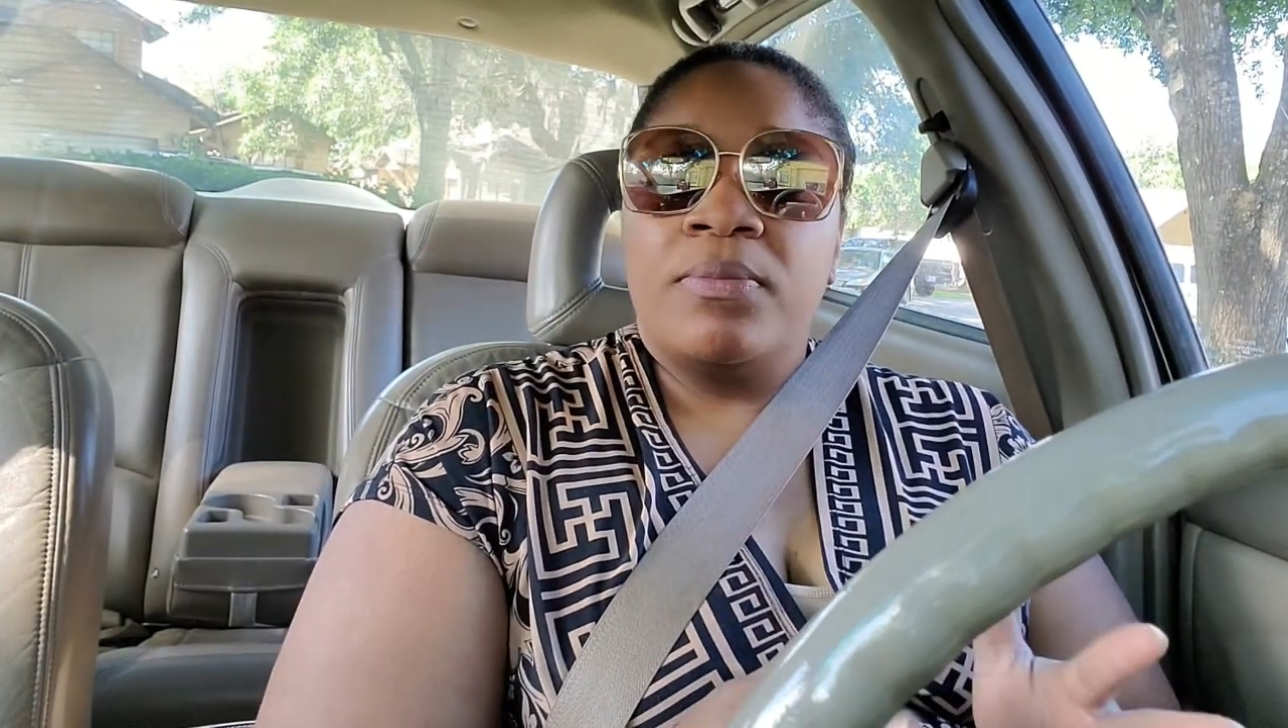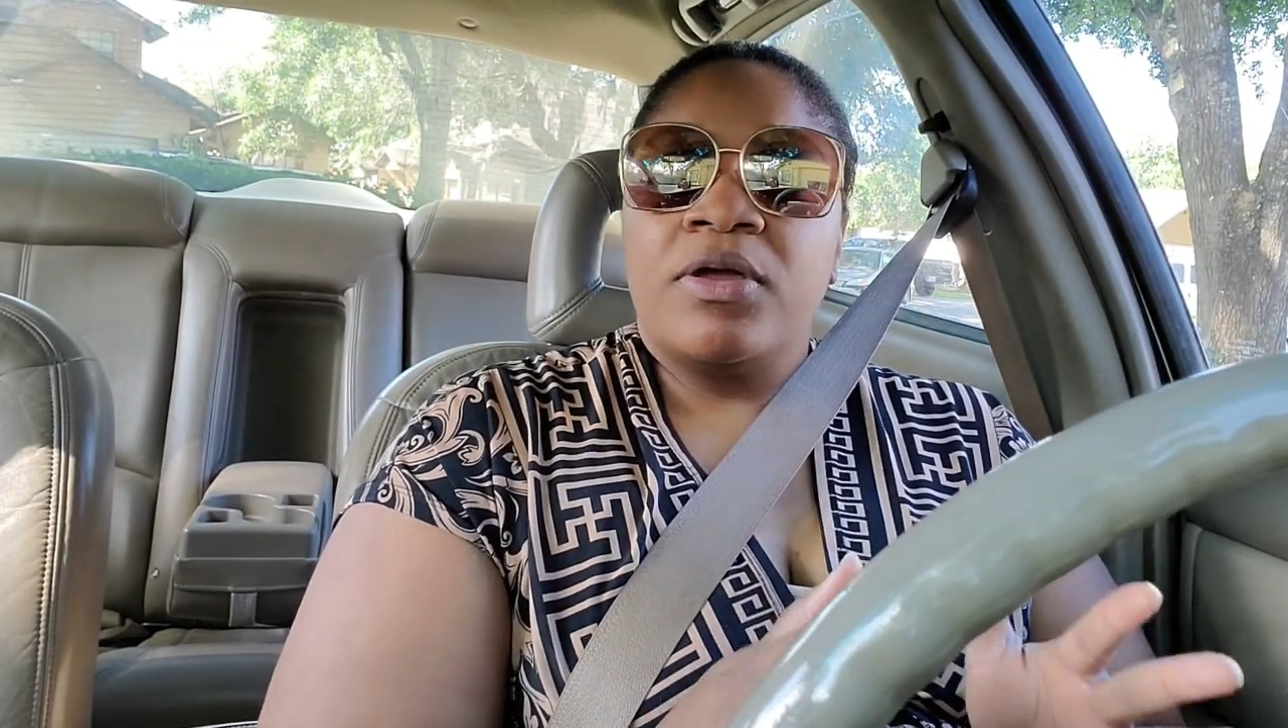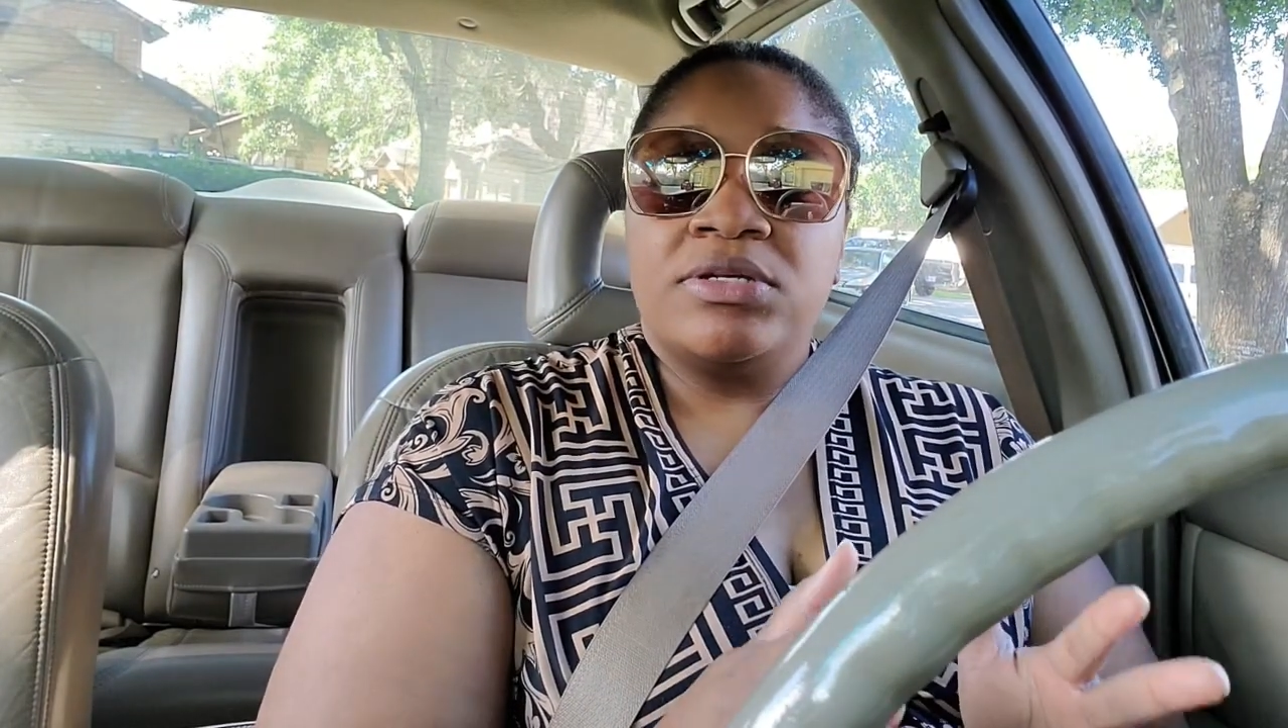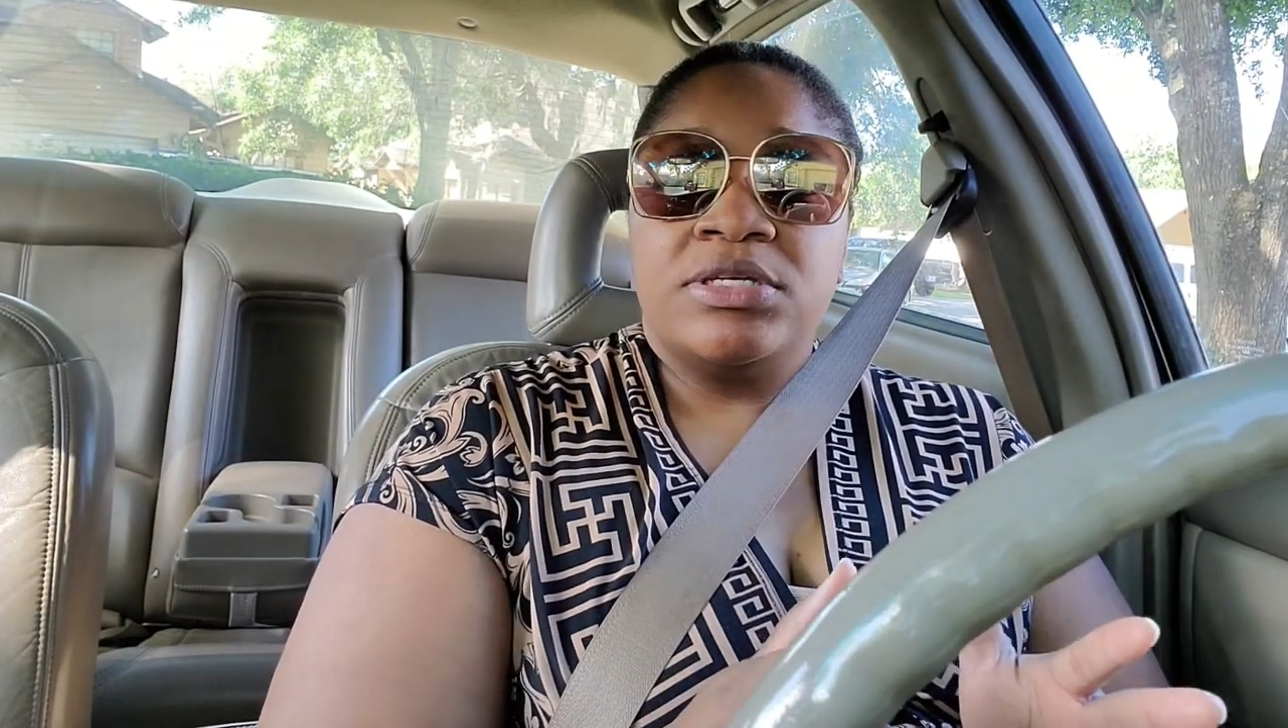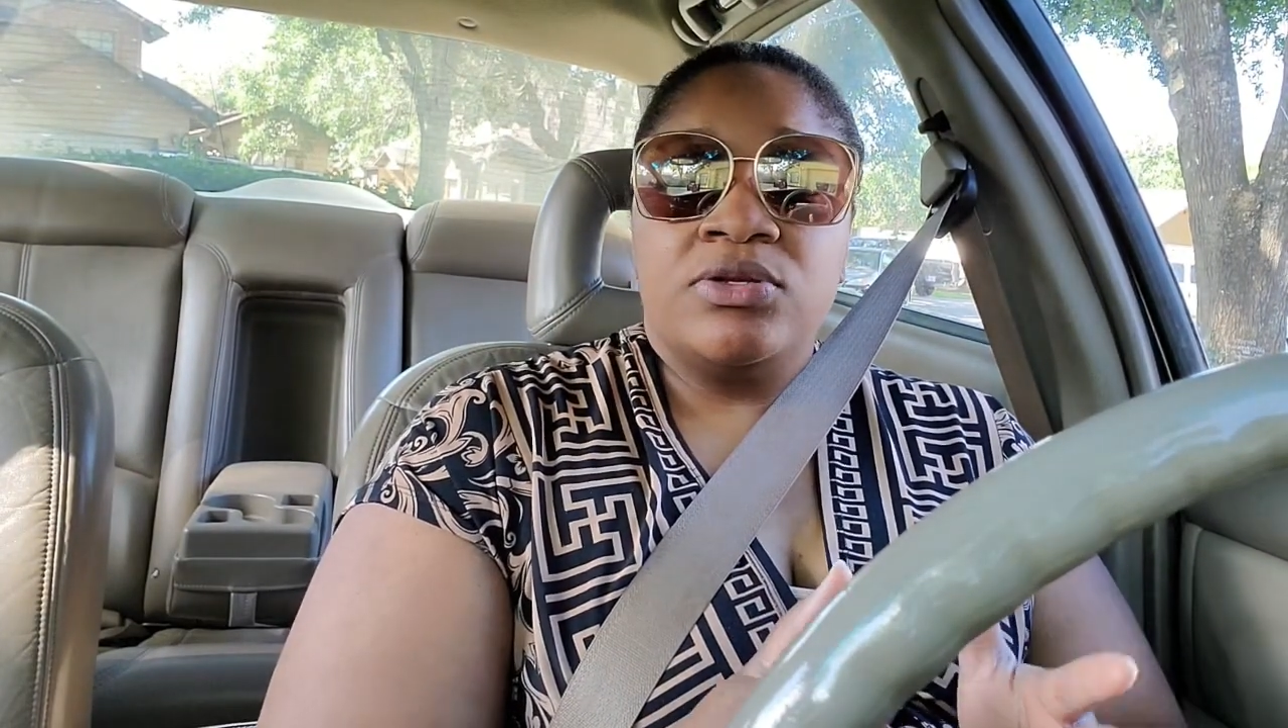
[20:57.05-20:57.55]
I'm not
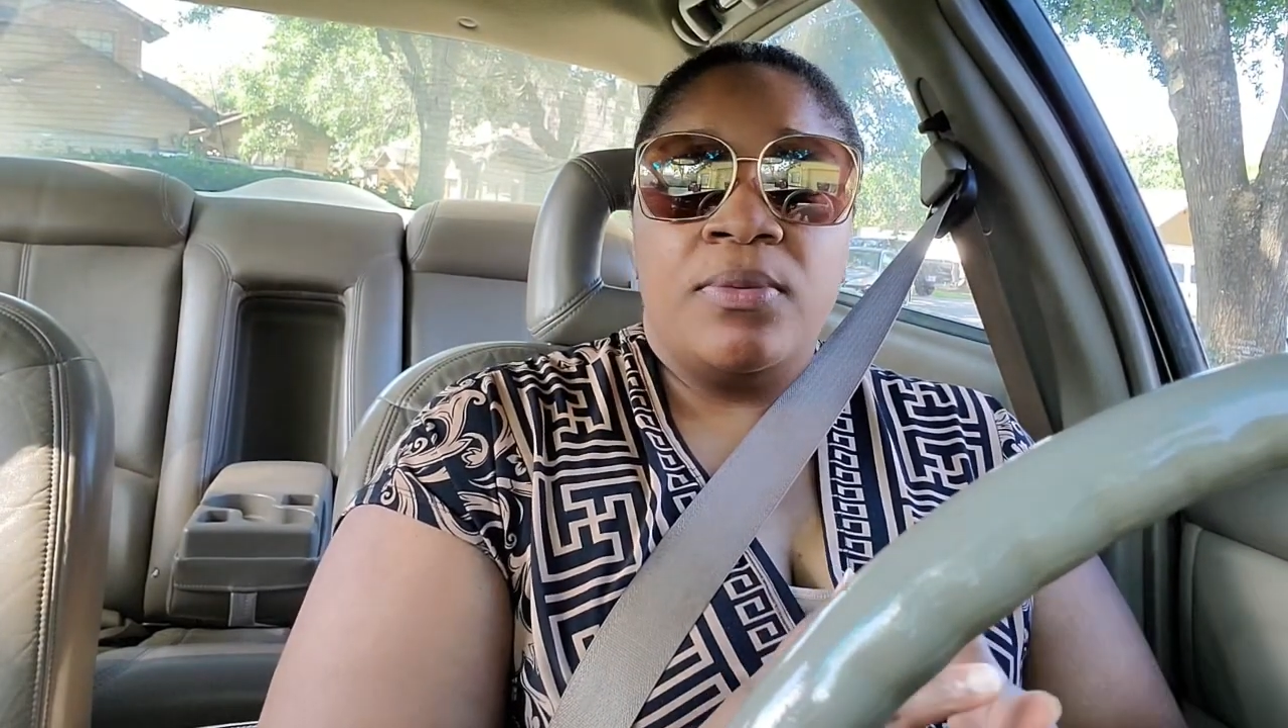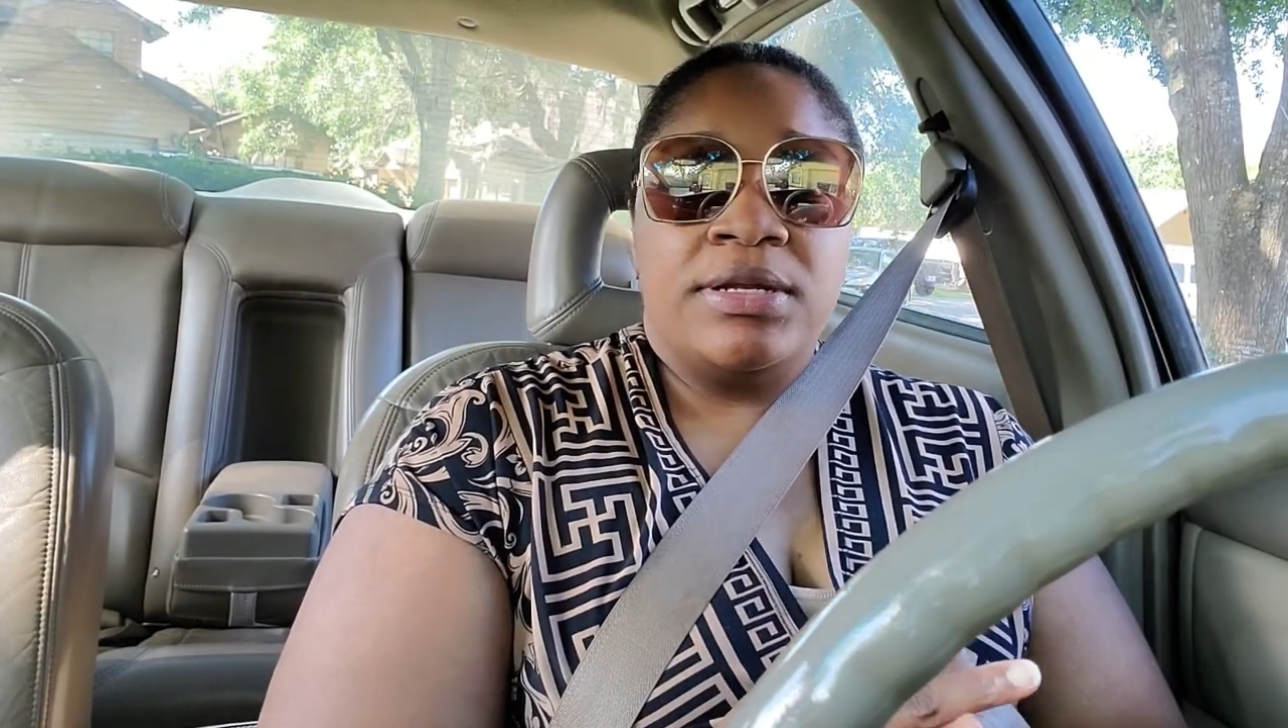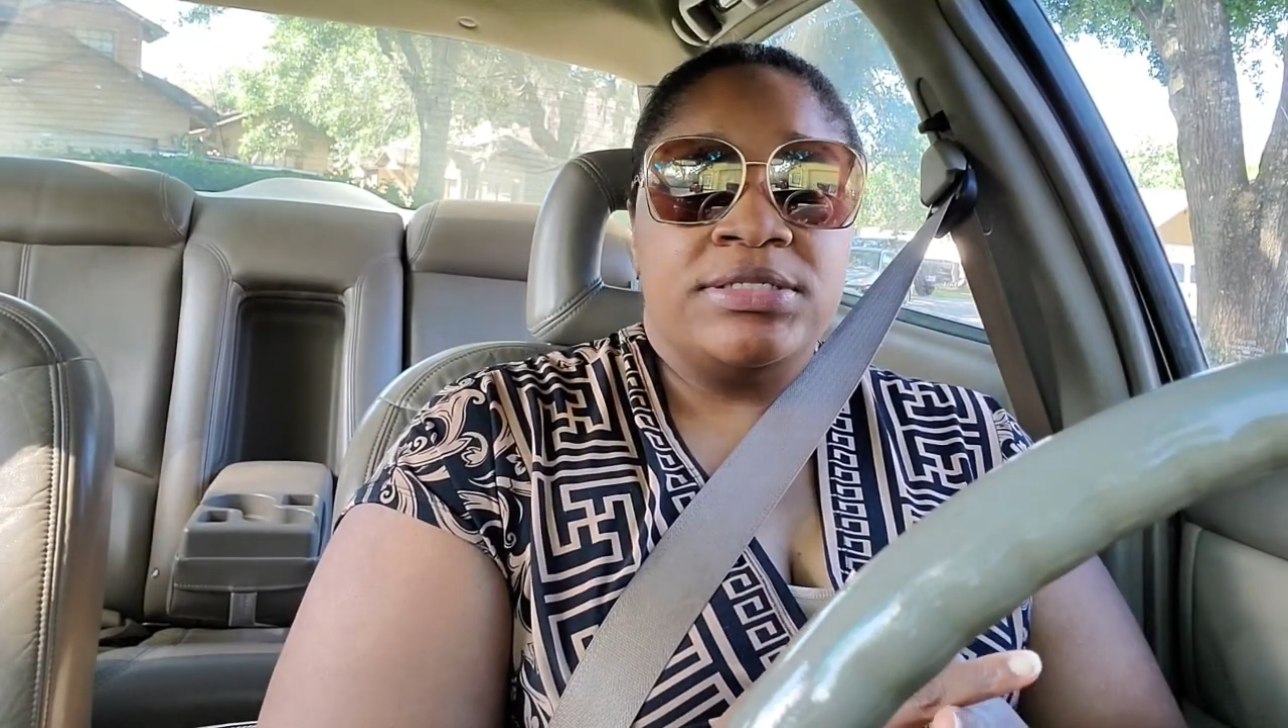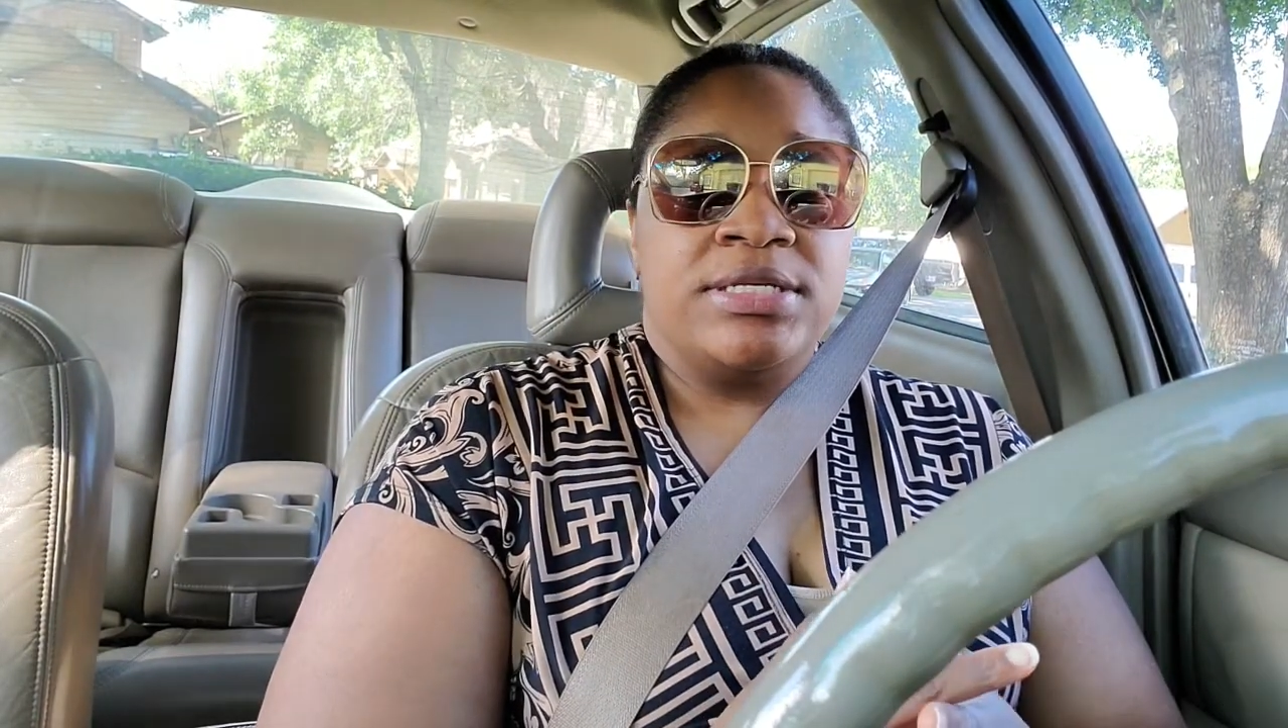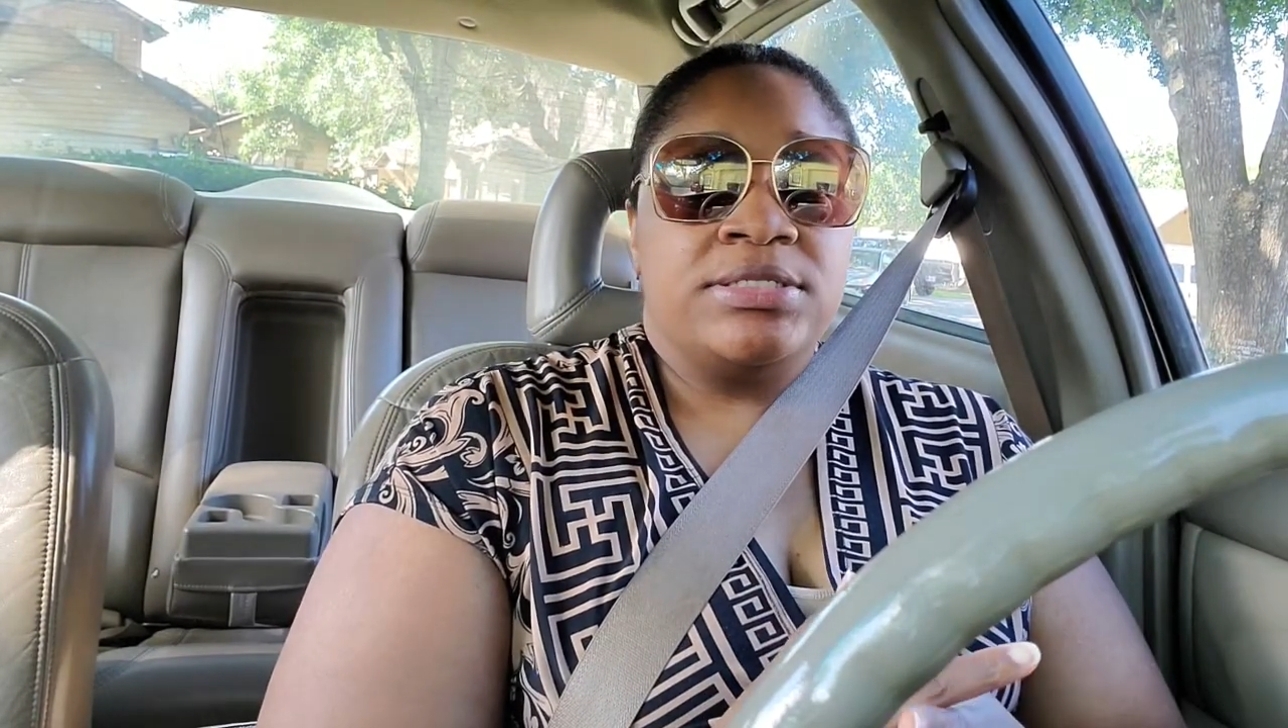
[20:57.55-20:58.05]
gonna say
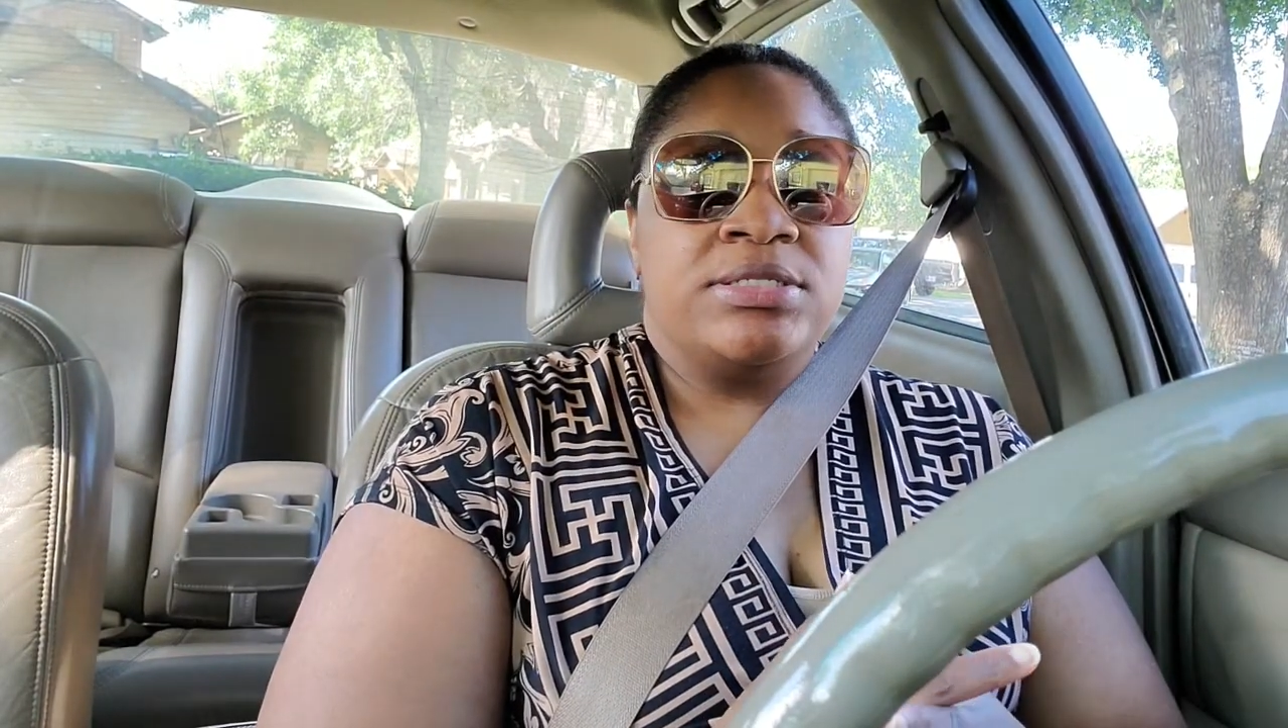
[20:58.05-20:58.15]
nobody's asked